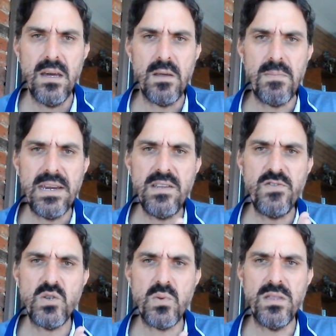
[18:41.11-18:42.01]
The main
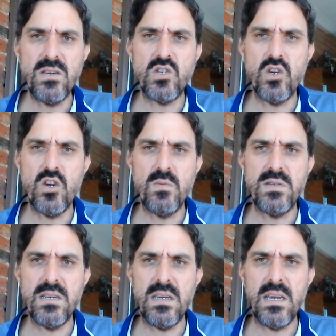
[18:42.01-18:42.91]
difference between these
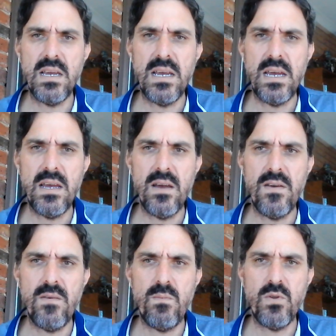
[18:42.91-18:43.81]
terms,
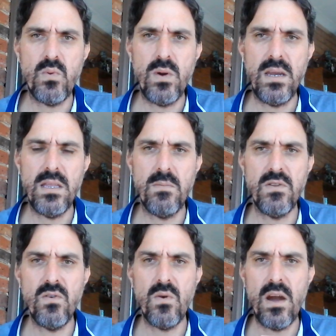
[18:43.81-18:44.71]
between the
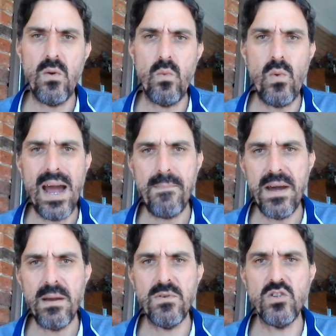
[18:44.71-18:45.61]
Maduro
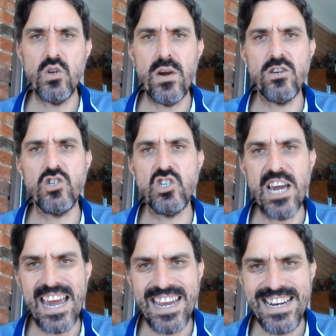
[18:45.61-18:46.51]
wrapper and Maduro
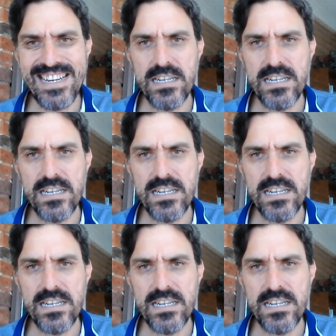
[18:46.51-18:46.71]
shade